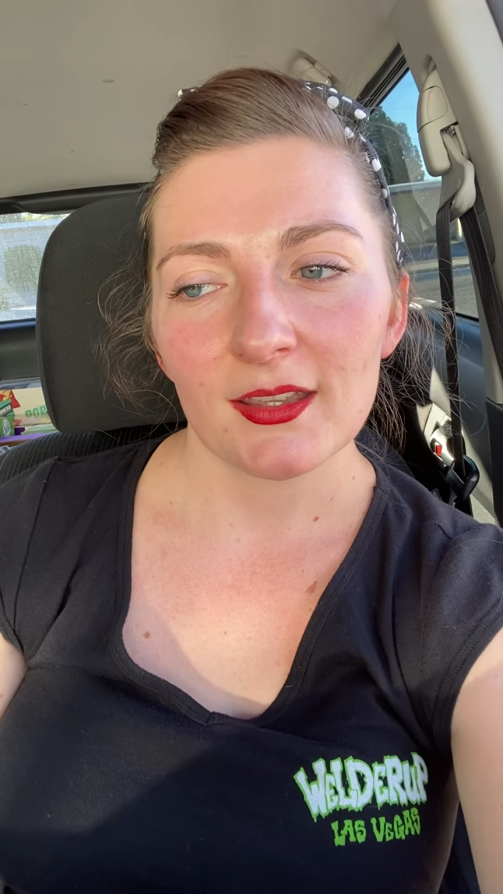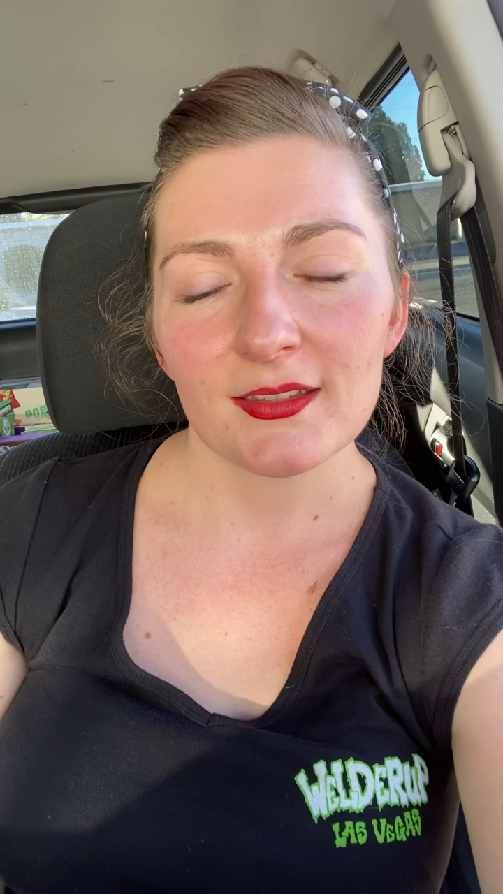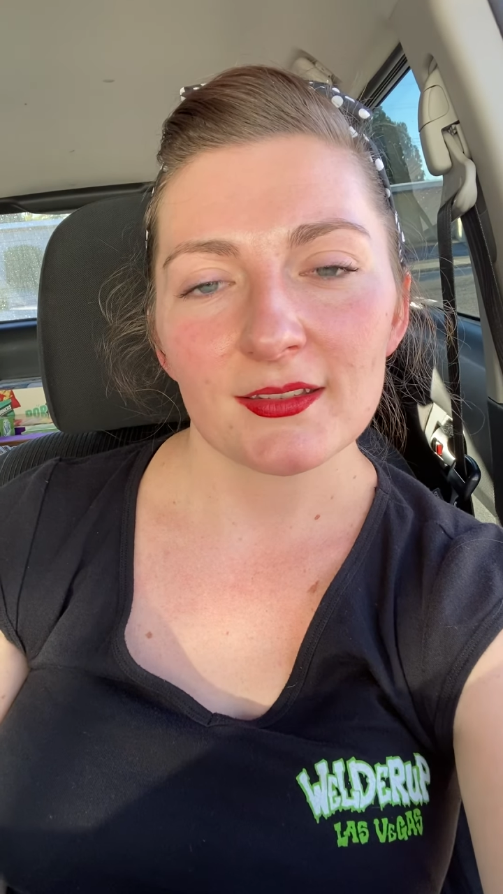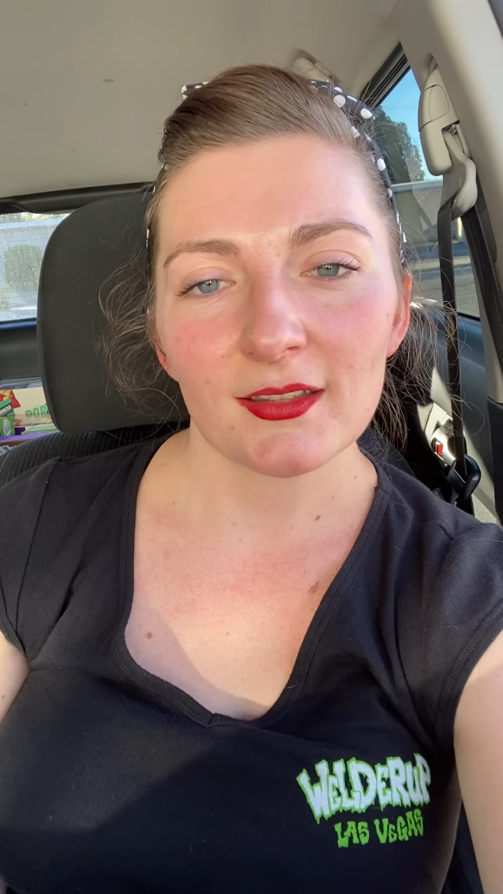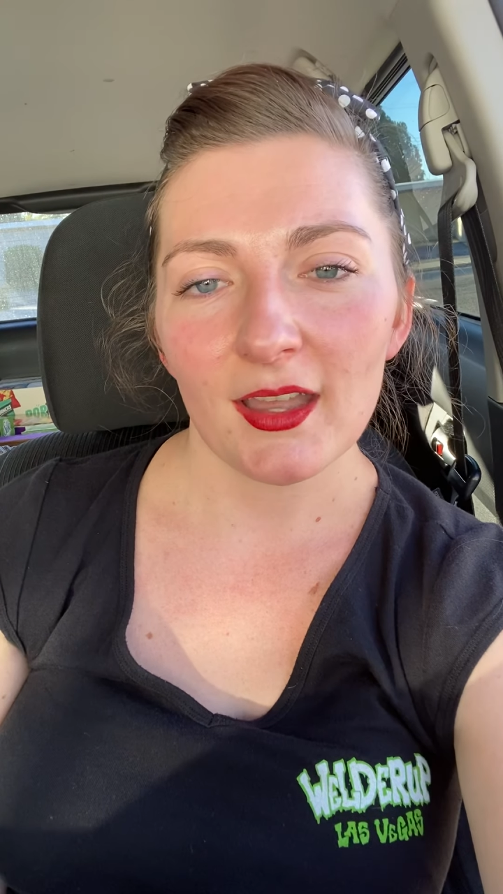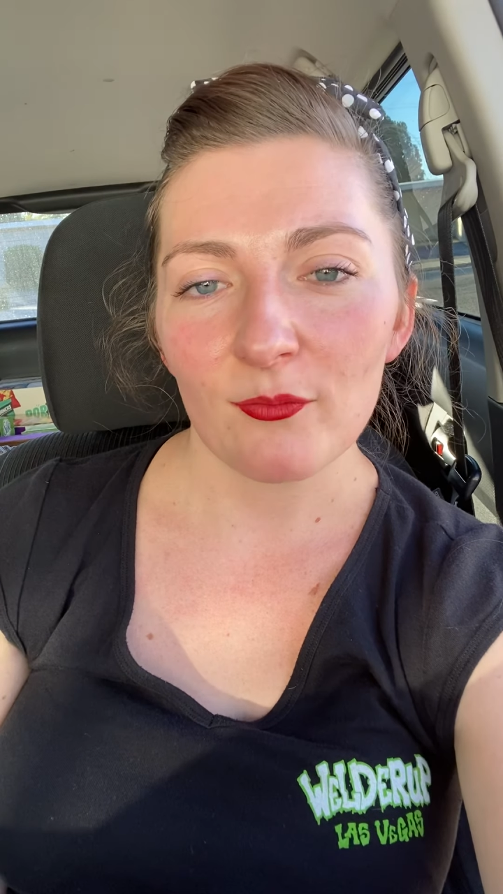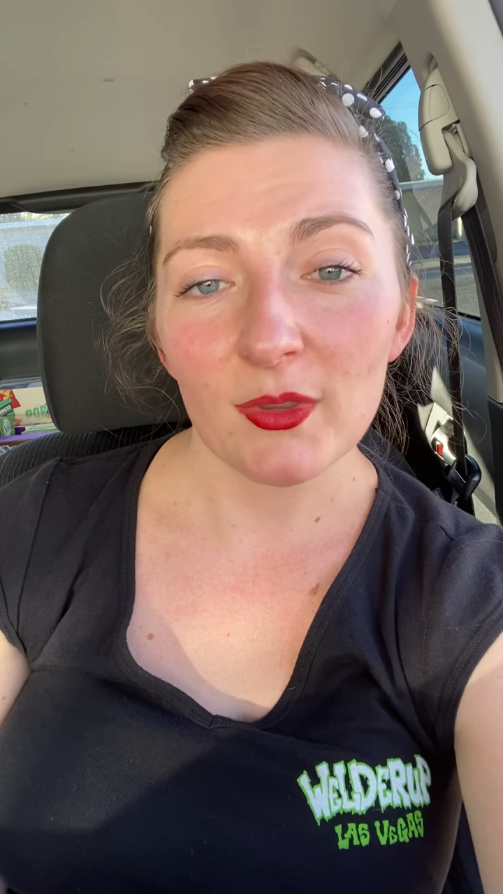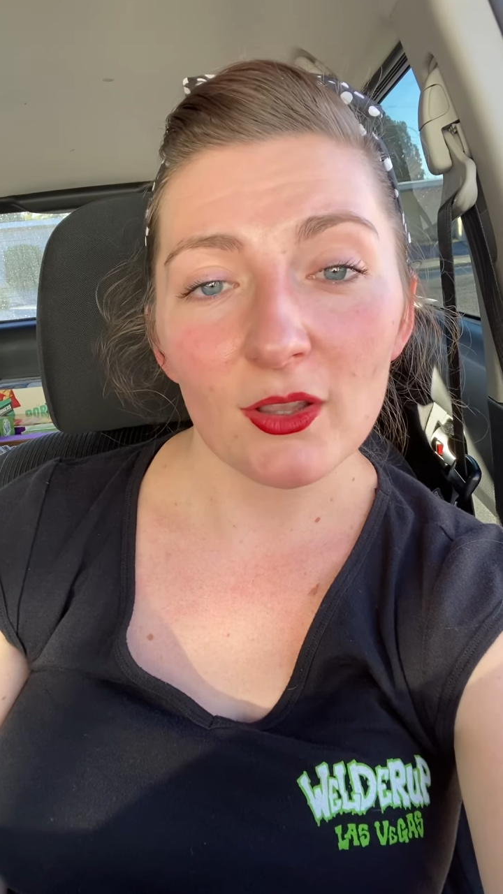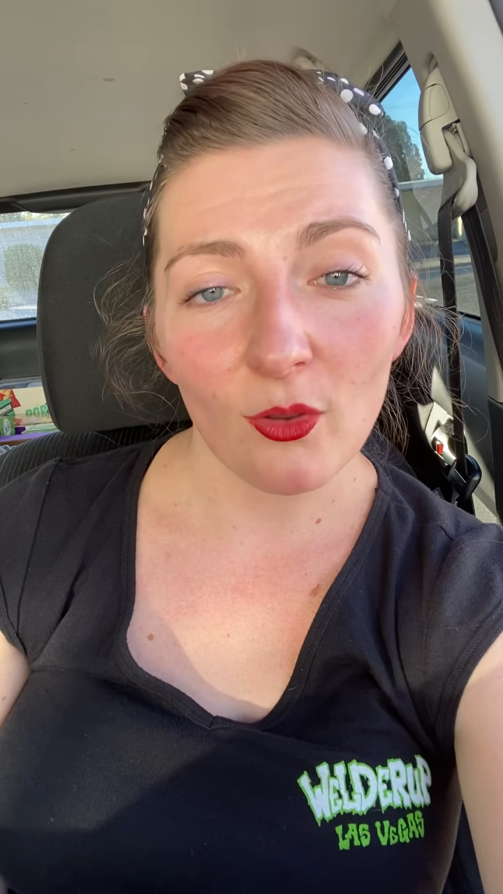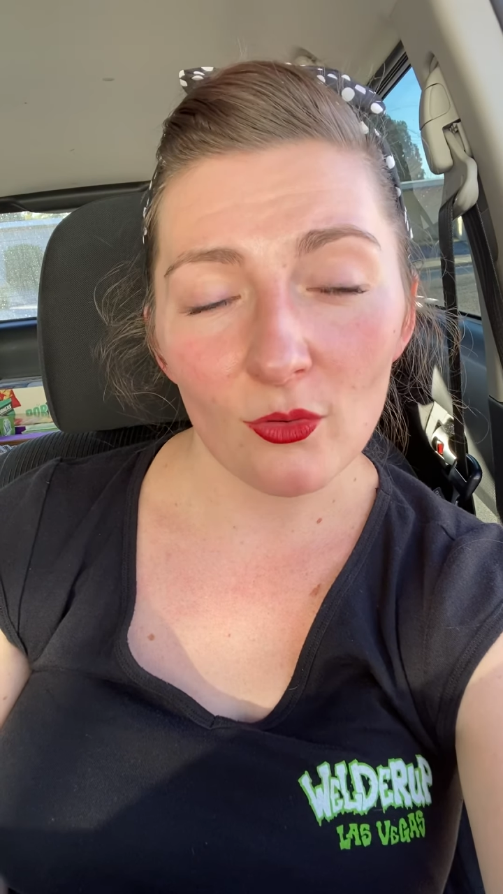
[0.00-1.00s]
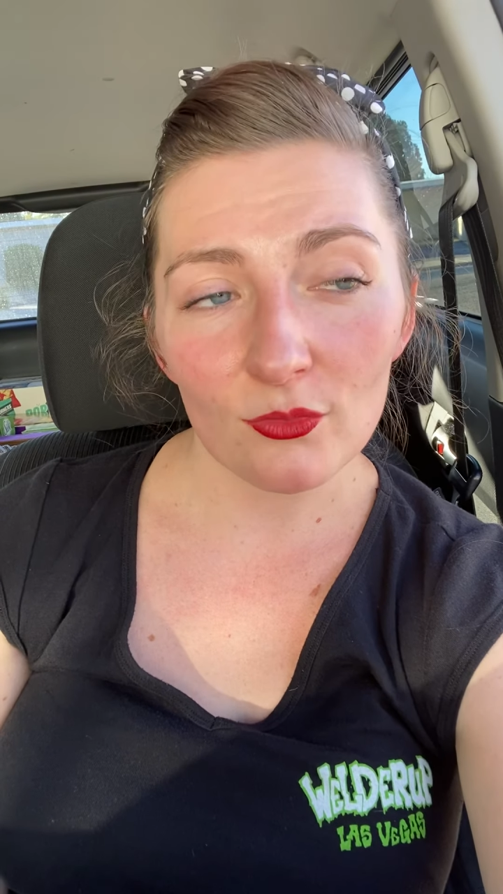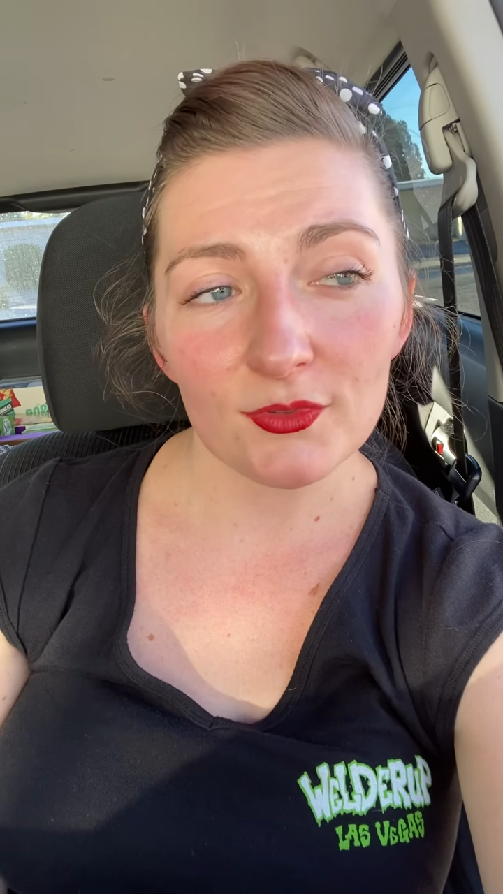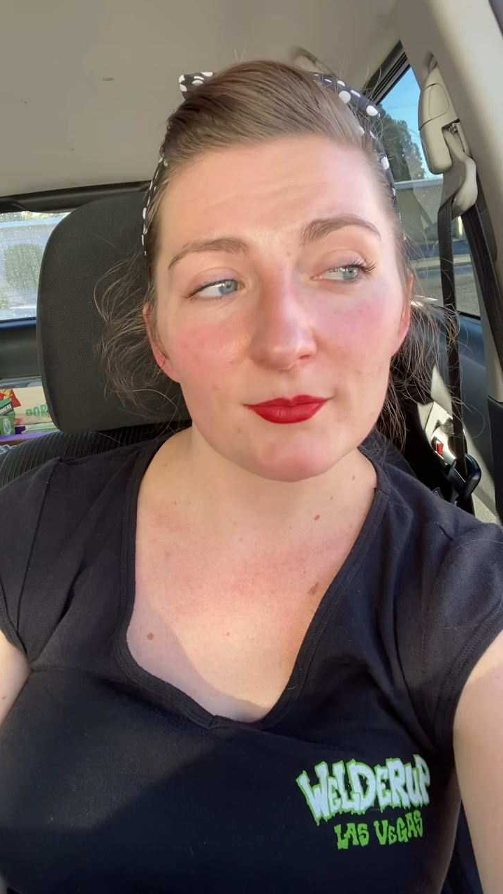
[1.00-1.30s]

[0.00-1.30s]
still have big goals,